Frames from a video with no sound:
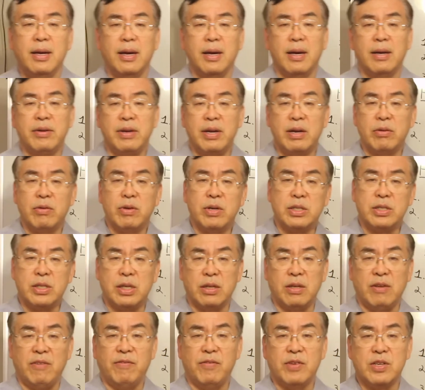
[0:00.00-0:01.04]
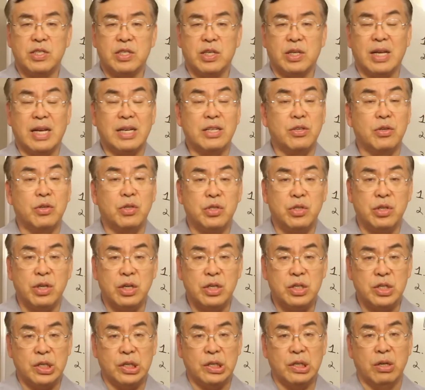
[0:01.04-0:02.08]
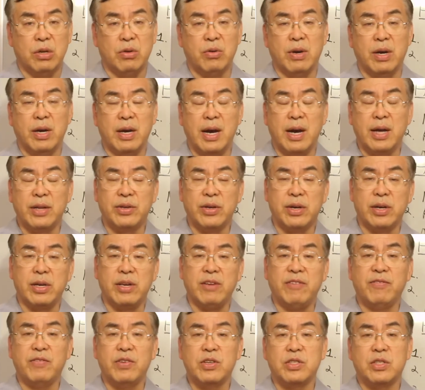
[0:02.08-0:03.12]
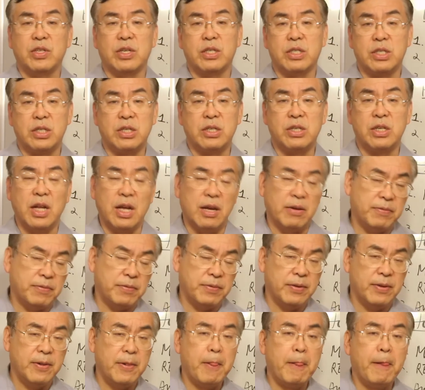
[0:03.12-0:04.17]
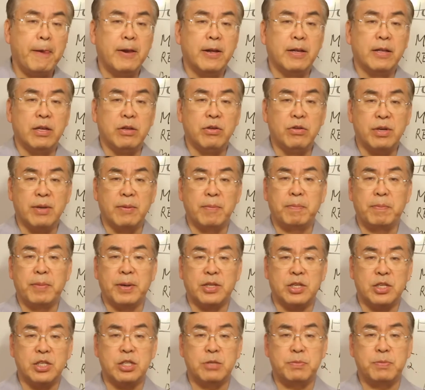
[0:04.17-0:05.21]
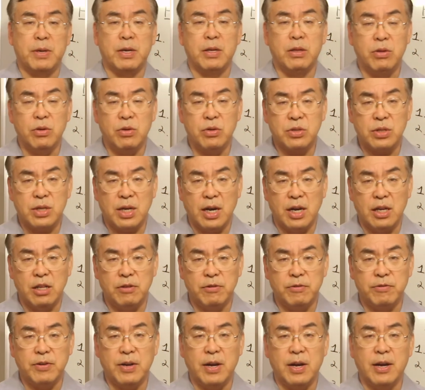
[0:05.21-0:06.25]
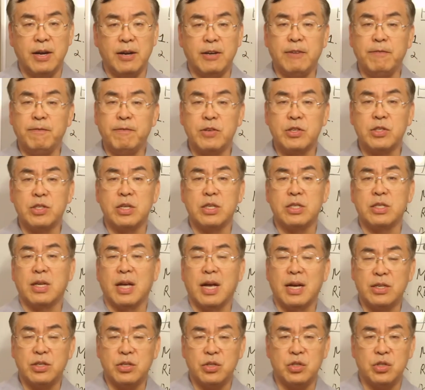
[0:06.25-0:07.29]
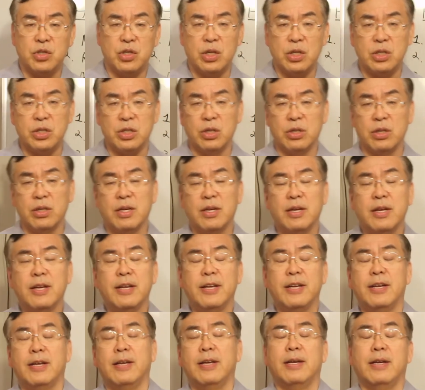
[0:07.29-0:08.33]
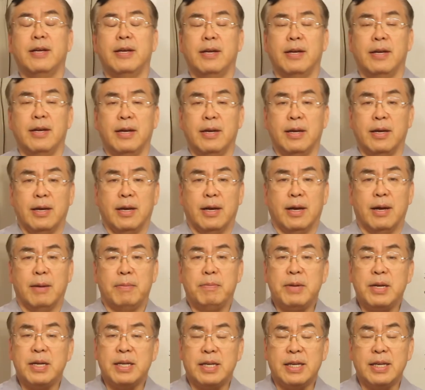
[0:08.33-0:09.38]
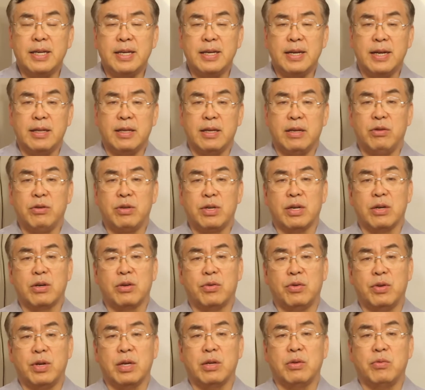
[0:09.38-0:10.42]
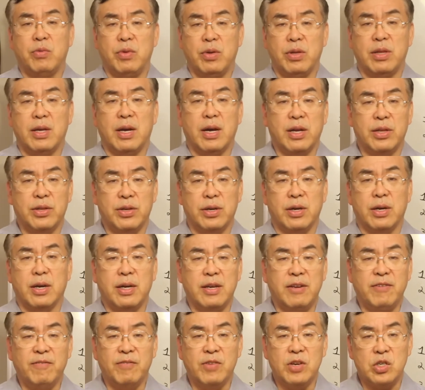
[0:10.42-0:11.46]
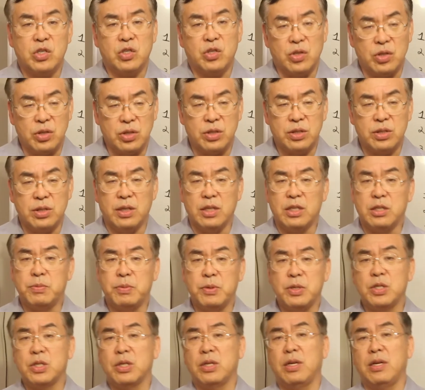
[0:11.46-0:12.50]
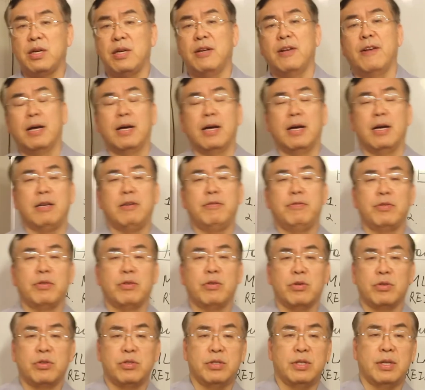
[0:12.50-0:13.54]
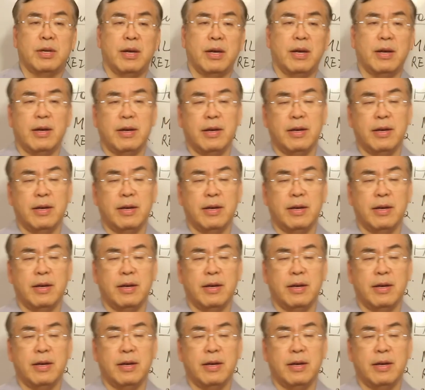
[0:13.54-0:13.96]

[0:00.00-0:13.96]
Real Estate Investors Association or other investors club. You can participate those kind of investors association meeting, and then you can connect with other investors. Especially if you go to the